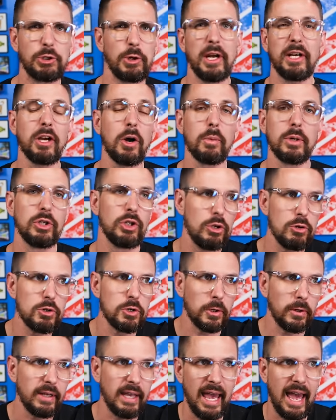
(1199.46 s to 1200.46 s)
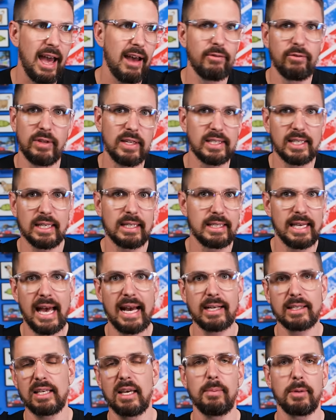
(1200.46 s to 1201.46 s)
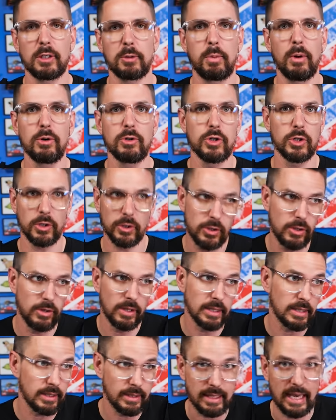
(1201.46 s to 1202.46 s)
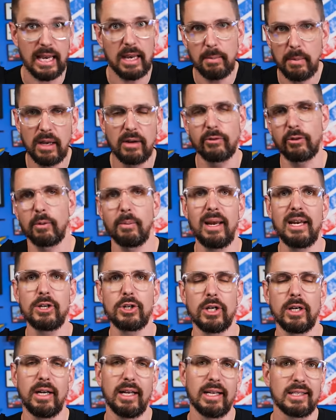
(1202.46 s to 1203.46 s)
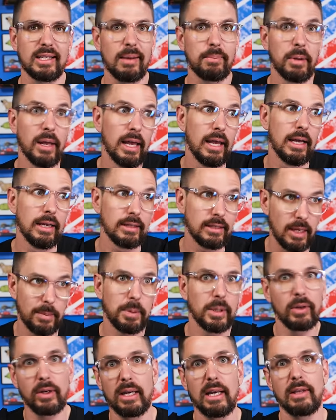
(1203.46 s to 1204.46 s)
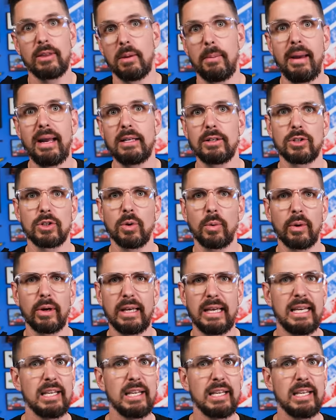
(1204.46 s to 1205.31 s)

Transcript: Draco would usually have this exact same exposure to this same information, except typically in the main story,